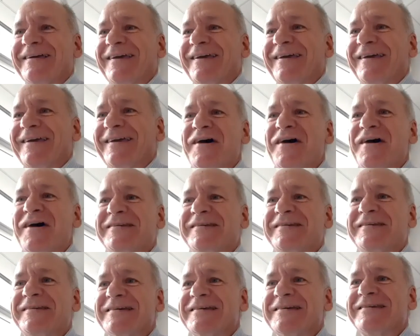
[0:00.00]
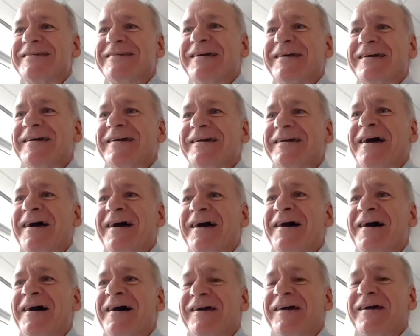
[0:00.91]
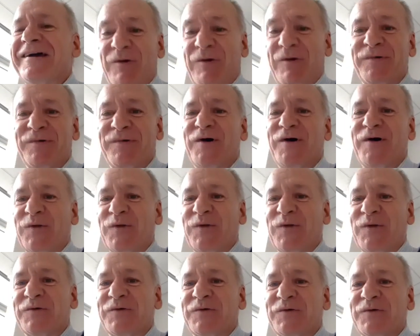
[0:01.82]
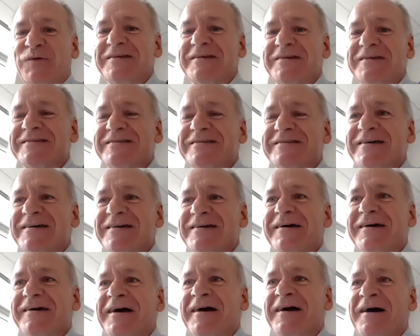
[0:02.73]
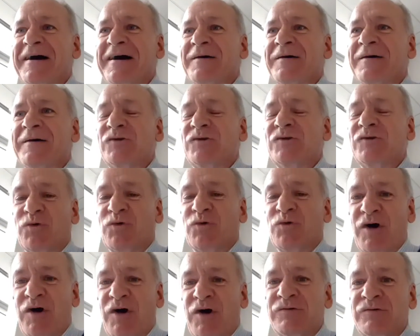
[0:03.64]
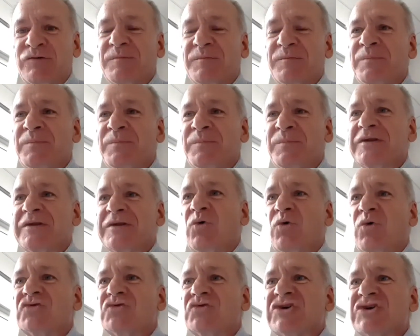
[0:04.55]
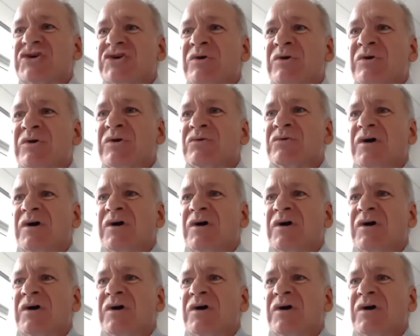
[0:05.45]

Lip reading: fire testing equipment on the register, your own, but also we have